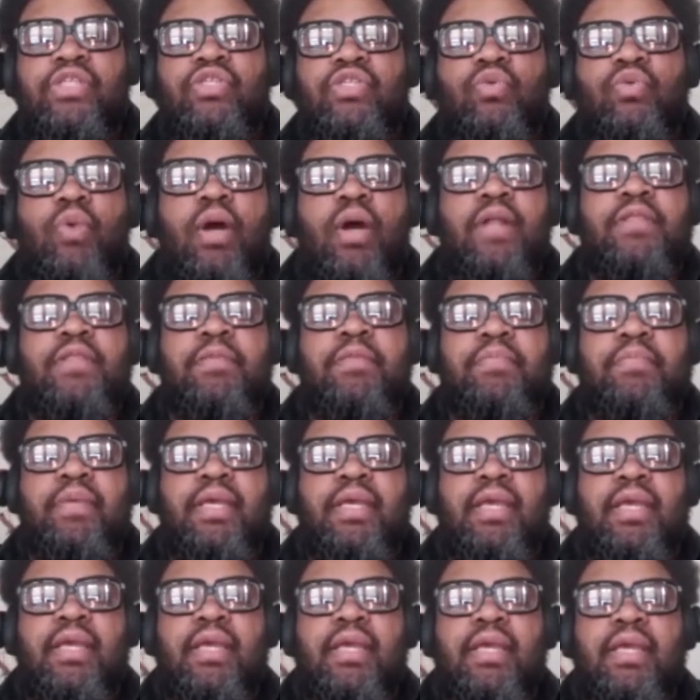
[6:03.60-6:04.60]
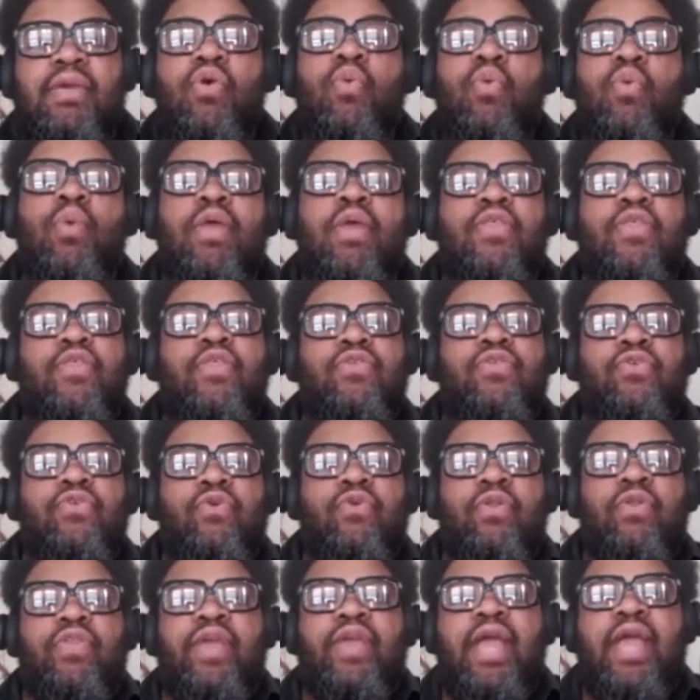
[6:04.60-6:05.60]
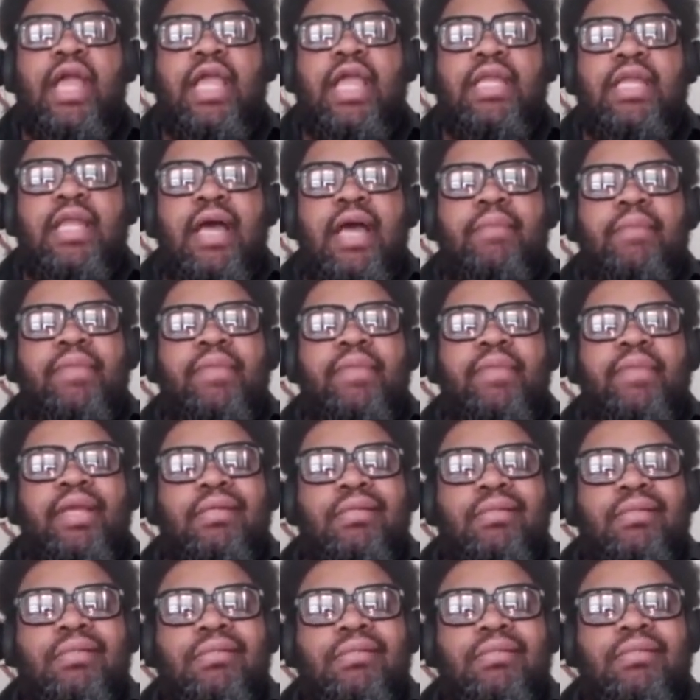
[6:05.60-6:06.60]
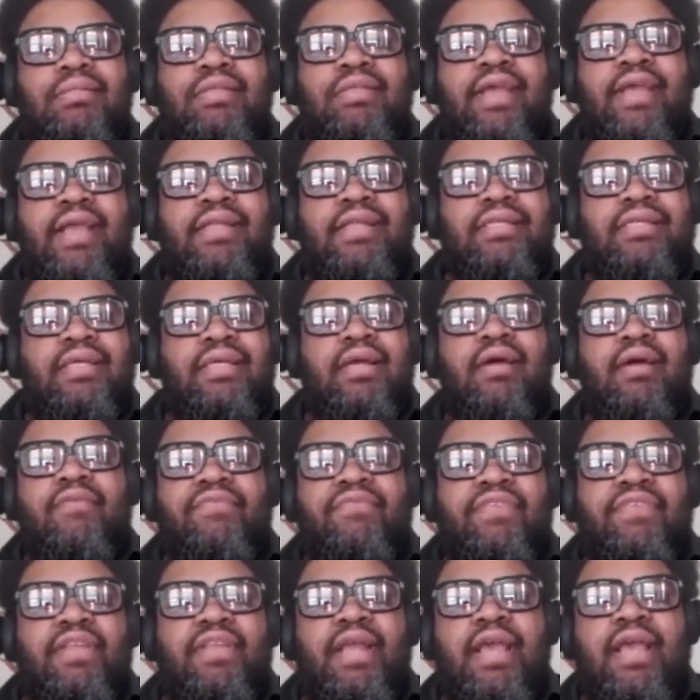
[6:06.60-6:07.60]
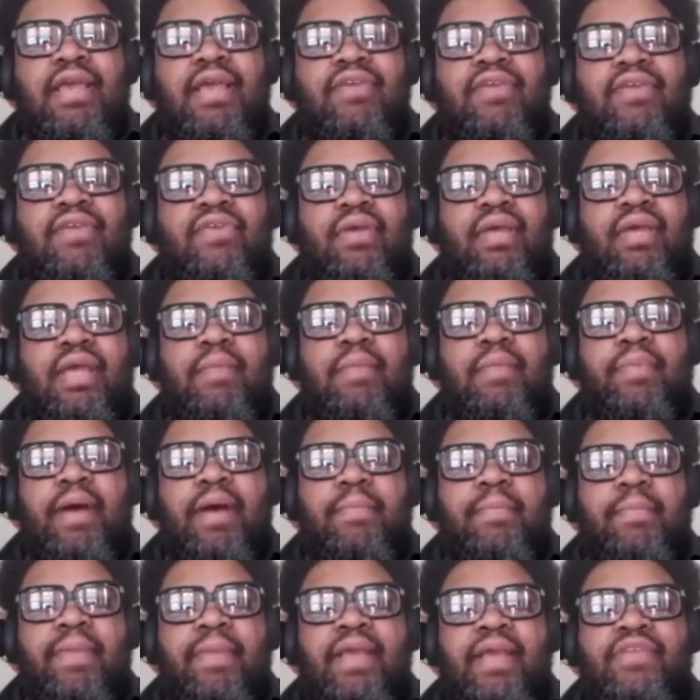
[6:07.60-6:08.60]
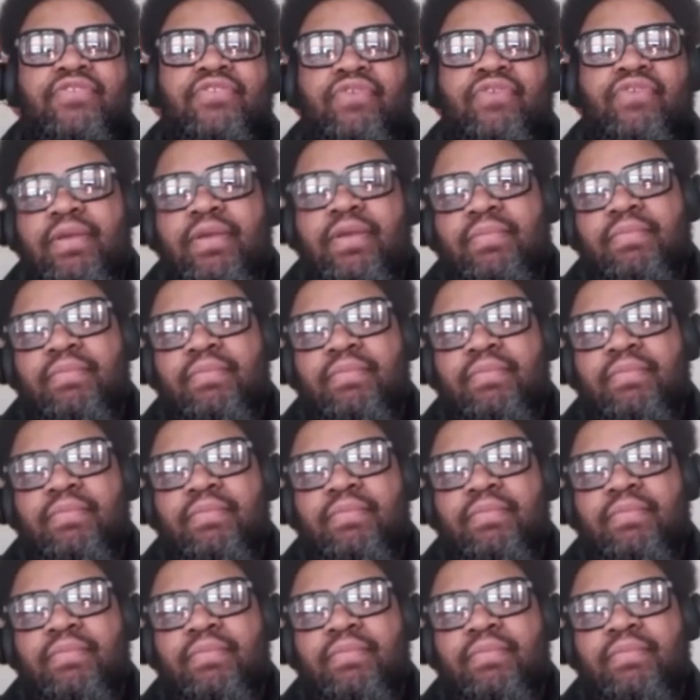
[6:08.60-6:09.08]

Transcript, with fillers: as you want it to be with sort of the economic changing of today's hip hop mainstream?